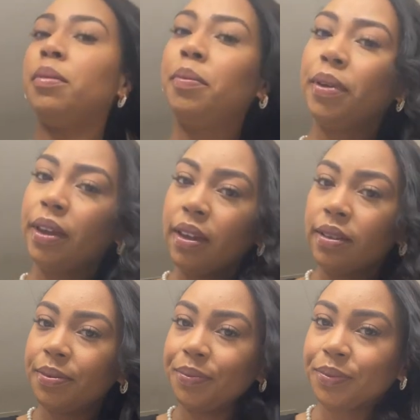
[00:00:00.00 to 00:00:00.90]
But yeah,
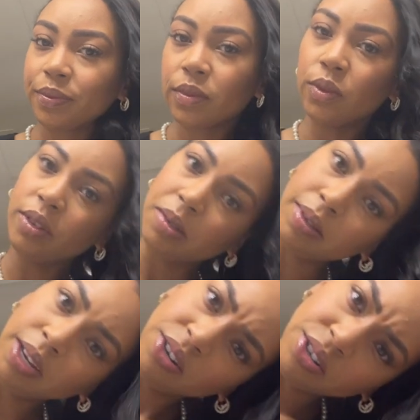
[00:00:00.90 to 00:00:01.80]
oh, some
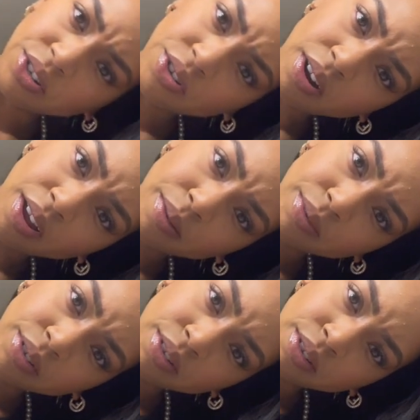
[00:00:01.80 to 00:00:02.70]
sneakers just
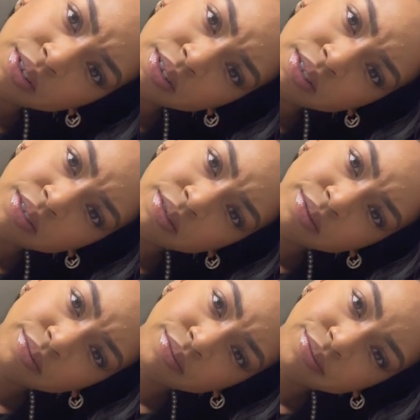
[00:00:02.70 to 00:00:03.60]
dropped.
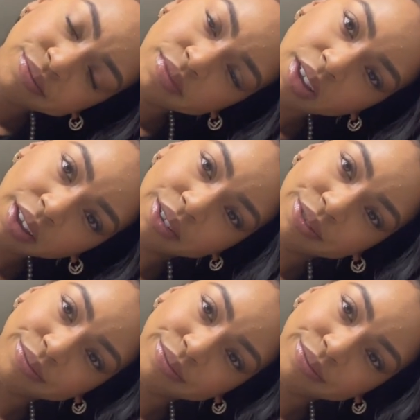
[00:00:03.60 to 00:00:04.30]
Yeah.